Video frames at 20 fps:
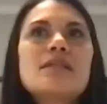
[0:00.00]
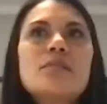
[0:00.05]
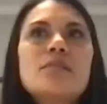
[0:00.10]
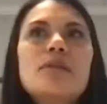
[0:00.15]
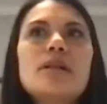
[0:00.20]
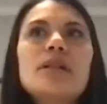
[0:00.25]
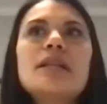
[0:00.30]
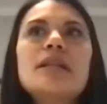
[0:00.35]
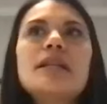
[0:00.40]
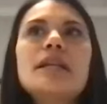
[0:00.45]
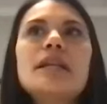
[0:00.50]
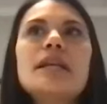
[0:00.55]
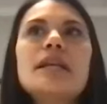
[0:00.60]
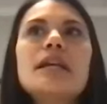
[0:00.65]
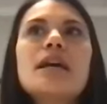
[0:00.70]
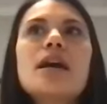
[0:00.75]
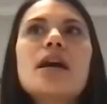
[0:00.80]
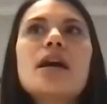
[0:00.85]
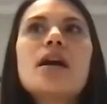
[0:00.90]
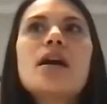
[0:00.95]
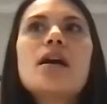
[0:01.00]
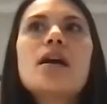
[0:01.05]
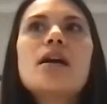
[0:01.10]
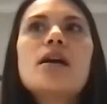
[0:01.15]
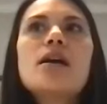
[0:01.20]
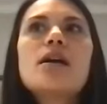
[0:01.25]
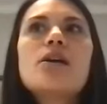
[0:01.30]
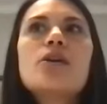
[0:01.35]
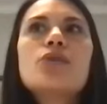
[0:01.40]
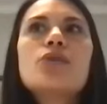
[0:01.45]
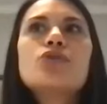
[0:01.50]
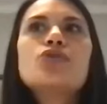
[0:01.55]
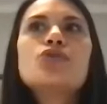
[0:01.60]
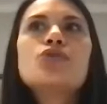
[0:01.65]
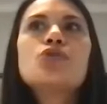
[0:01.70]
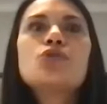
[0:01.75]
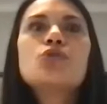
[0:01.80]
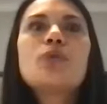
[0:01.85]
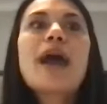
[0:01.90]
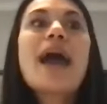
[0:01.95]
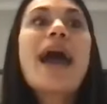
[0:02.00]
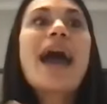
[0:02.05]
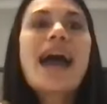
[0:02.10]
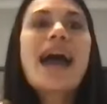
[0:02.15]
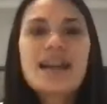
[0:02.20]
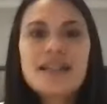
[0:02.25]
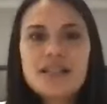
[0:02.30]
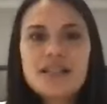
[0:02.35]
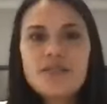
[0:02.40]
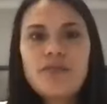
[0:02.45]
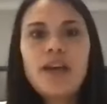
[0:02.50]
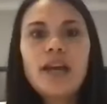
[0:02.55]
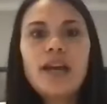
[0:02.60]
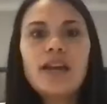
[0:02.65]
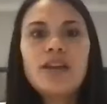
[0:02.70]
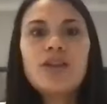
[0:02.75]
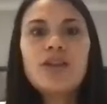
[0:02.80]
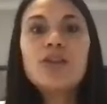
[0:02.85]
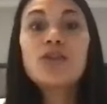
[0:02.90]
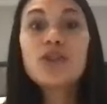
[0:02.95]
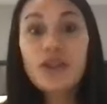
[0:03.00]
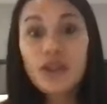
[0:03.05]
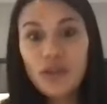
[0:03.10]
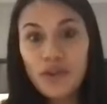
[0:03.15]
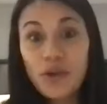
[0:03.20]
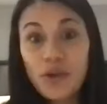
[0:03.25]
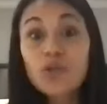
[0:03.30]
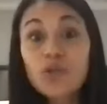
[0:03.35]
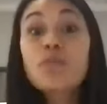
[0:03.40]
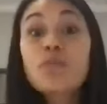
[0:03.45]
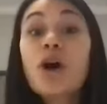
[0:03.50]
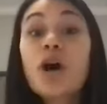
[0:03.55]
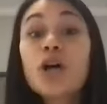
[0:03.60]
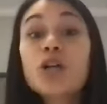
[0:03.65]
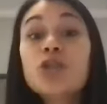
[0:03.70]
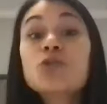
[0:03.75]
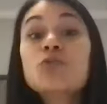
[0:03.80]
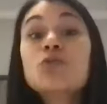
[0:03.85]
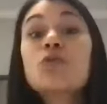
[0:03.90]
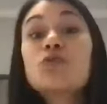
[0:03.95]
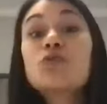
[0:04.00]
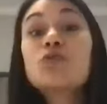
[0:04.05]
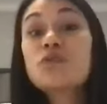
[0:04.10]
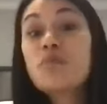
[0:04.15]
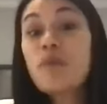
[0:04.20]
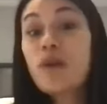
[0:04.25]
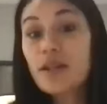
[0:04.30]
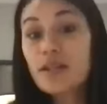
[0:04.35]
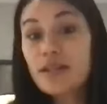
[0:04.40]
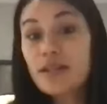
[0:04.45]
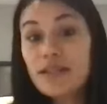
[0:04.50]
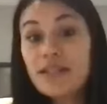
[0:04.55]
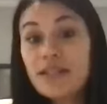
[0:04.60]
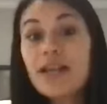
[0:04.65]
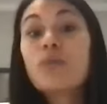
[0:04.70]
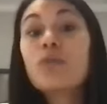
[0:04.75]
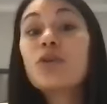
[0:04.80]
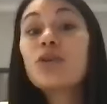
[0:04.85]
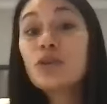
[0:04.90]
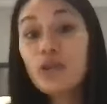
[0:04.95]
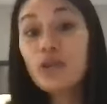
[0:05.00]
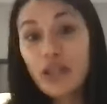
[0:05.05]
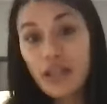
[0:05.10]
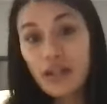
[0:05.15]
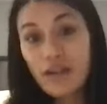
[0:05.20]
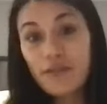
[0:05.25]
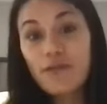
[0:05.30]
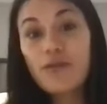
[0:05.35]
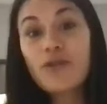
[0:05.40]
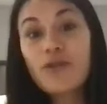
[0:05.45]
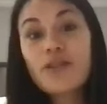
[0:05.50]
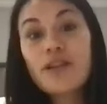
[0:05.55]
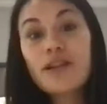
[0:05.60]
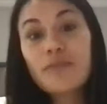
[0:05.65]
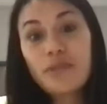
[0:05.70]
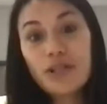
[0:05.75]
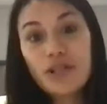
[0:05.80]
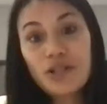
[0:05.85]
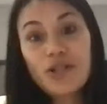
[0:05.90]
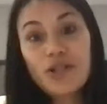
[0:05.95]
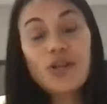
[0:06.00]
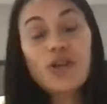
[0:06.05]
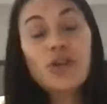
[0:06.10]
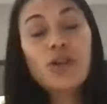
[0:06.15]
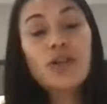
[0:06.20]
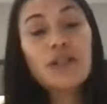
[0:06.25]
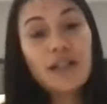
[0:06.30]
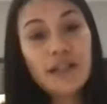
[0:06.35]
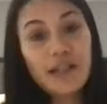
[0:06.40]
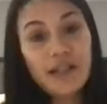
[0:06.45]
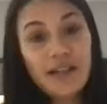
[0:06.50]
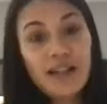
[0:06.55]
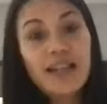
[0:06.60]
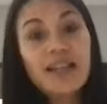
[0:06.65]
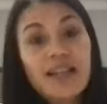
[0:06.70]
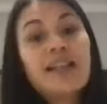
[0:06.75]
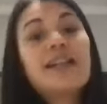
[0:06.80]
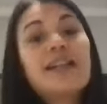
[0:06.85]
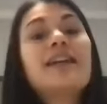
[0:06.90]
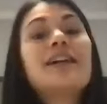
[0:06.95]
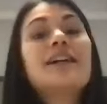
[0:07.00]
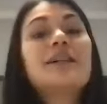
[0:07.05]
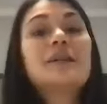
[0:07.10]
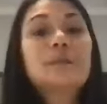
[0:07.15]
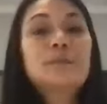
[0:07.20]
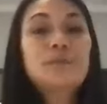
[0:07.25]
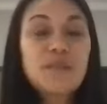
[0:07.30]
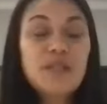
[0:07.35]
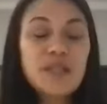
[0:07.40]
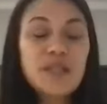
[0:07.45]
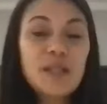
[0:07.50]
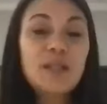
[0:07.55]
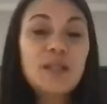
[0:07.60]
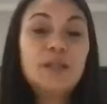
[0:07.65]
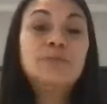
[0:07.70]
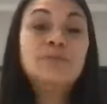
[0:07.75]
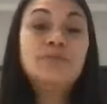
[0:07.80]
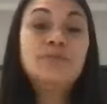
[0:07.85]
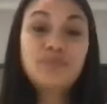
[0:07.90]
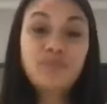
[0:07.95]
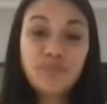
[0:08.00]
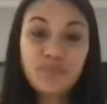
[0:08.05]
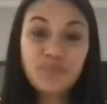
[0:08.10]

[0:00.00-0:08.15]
stability to activate those postural responses that we're looking for that I mentioned earlier. So,